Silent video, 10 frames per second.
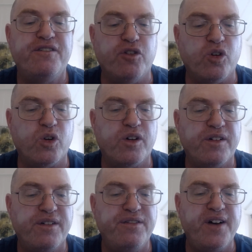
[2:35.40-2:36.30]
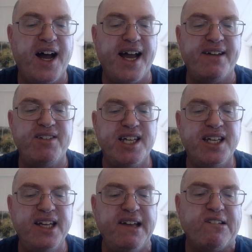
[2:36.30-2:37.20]
for
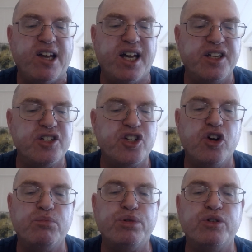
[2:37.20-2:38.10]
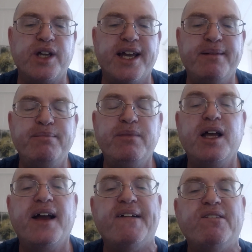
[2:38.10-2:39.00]
5e and his homebrew game.
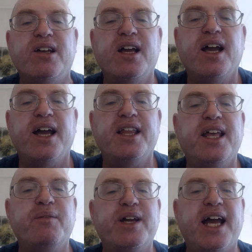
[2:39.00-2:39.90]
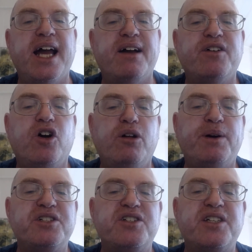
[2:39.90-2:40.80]
And then we have a whole
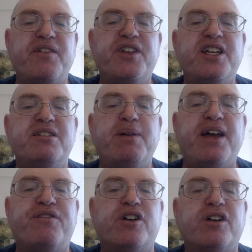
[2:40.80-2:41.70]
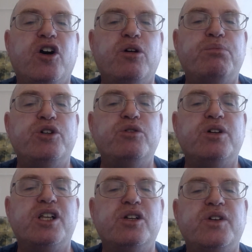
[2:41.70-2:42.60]
bunch of stuff that he's made for homebrew,
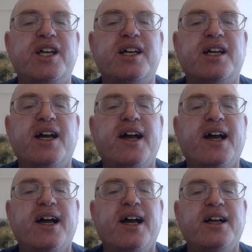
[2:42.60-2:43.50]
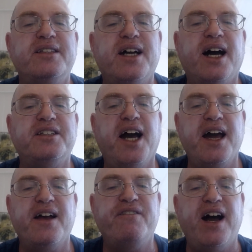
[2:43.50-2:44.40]
including a
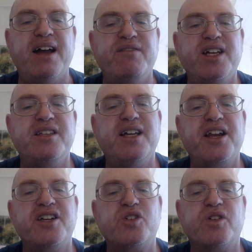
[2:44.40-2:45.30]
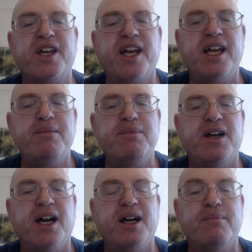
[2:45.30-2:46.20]
di- 5e dinosaur game,
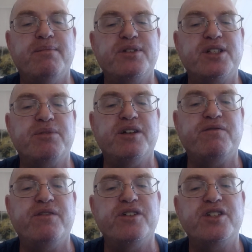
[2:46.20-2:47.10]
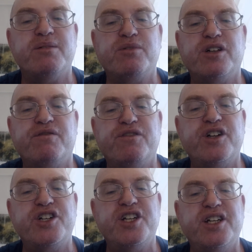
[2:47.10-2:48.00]
um, some con- some
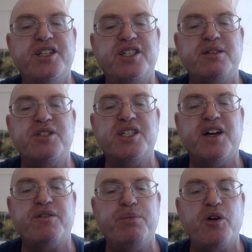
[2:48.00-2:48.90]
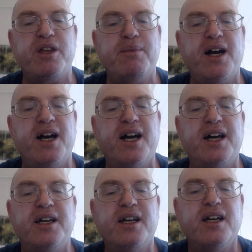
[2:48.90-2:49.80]
conversions, some stuff for Pokemon.